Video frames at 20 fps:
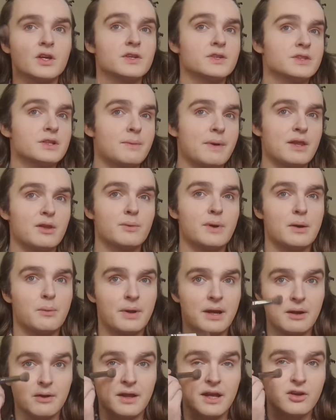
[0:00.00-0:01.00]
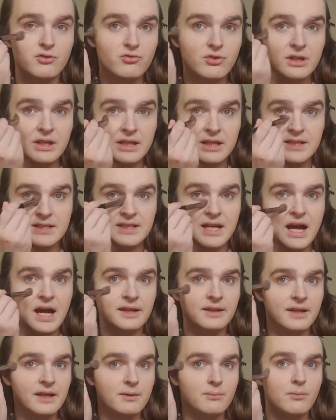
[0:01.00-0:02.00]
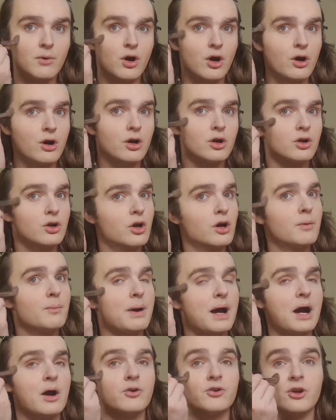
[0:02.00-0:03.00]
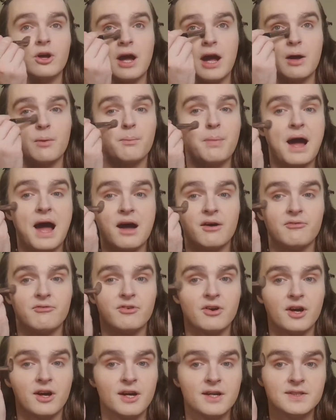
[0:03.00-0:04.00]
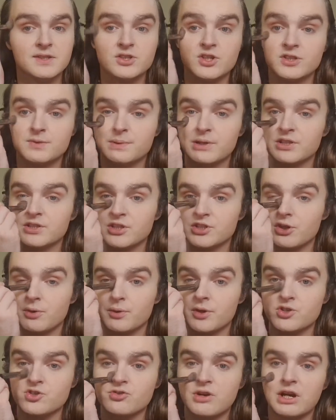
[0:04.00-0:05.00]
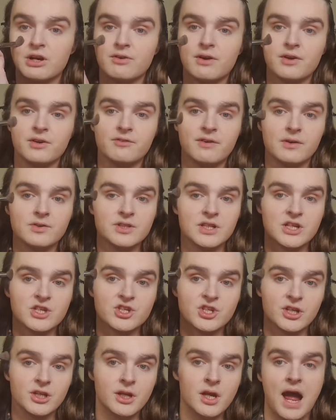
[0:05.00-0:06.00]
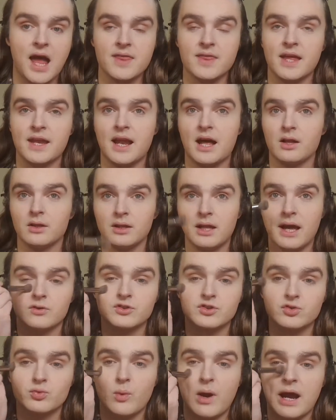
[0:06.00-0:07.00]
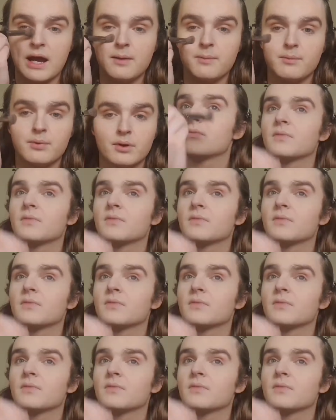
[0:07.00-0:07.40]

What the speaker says: So by the way, when I like really need to add like more powder, I'll pat first just because I don't want to drag around the foundation, and then I'll like swipe.